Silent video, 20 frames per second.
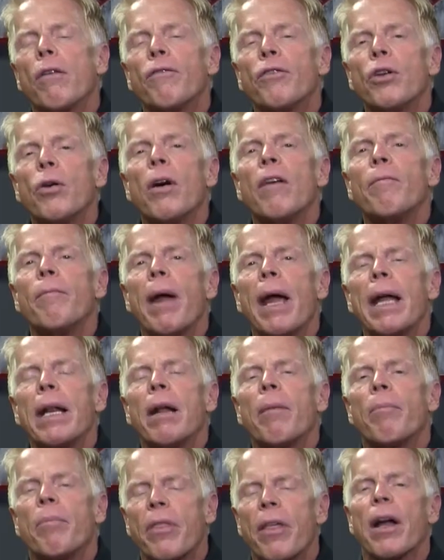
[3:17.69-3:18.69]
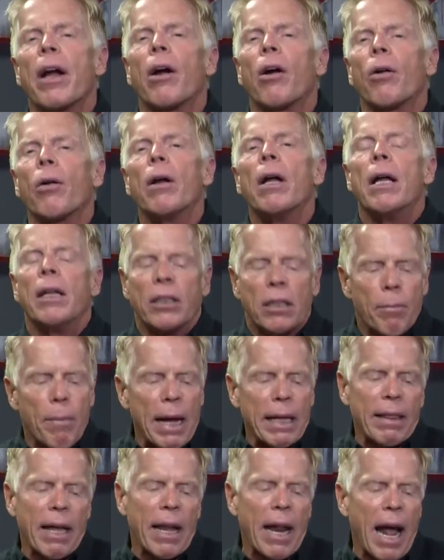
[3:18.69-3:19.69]
of you have made up there to
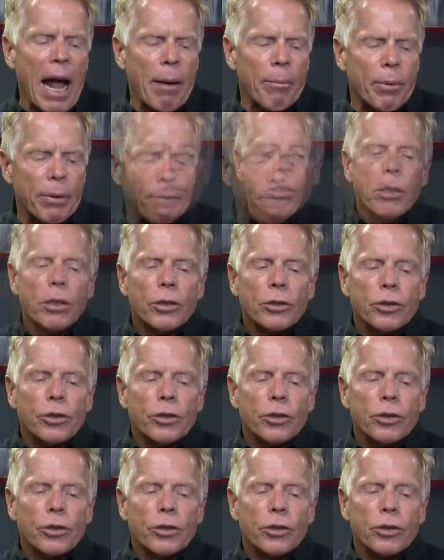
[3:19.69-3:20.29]
make that happen.